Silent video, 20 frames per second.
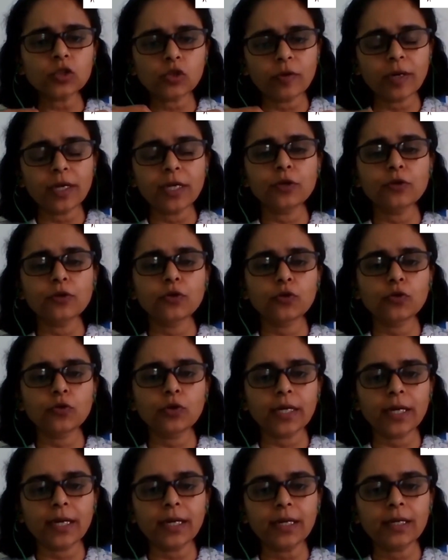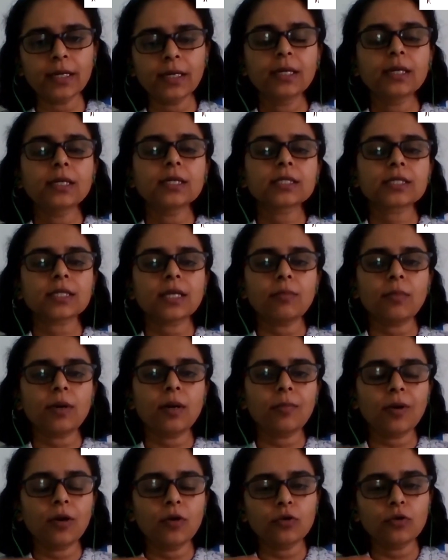So while you do that, some
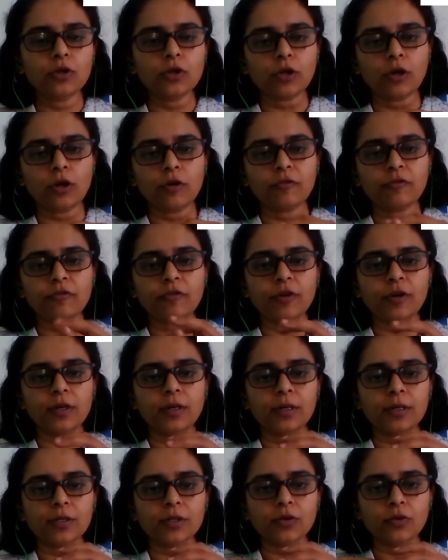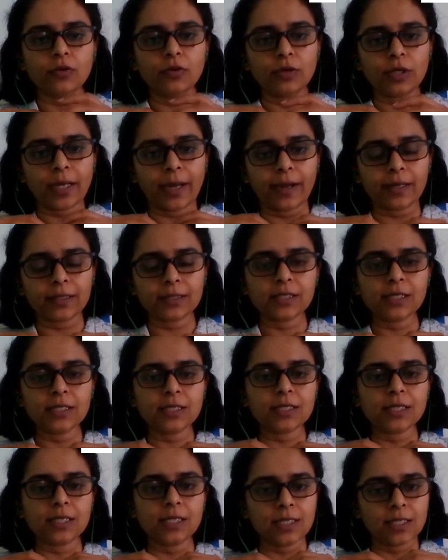amount of uh, you know
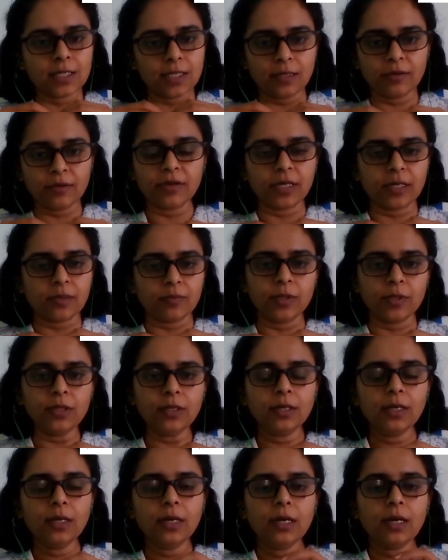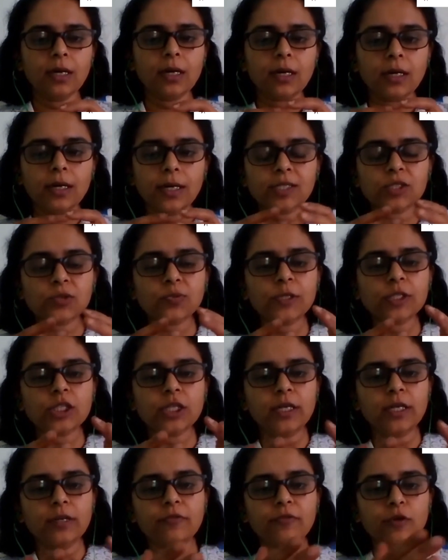taxes is inevitable, uh,
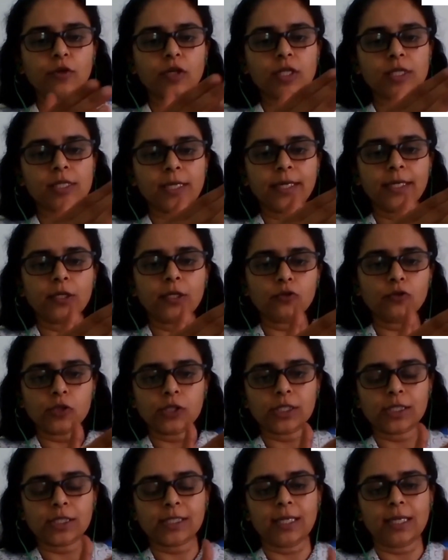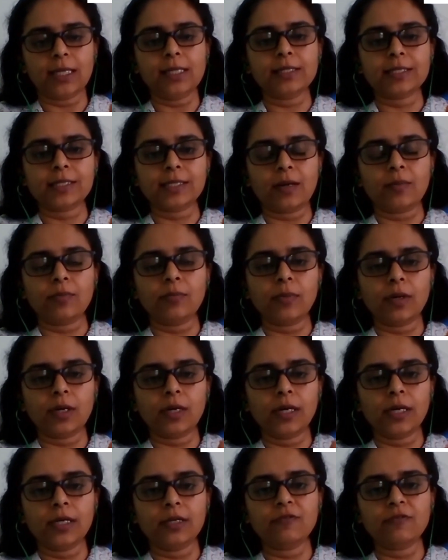especially if you decide to sell some
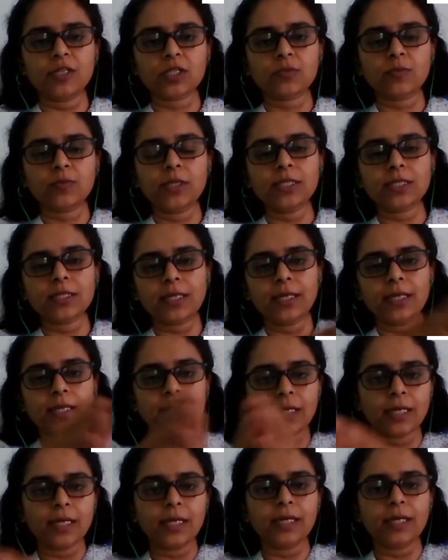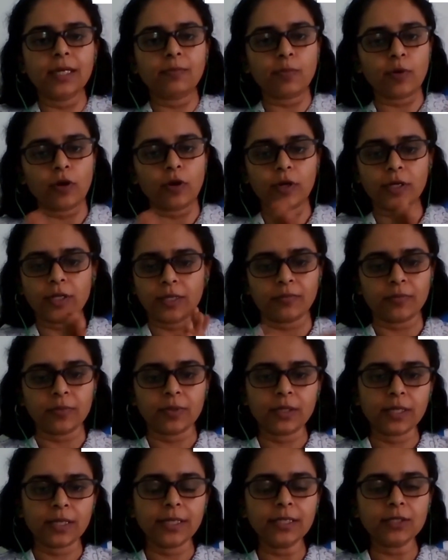uh, investments and redeploy them,
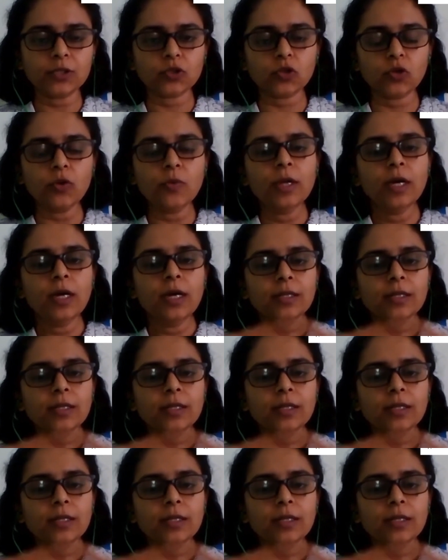right? So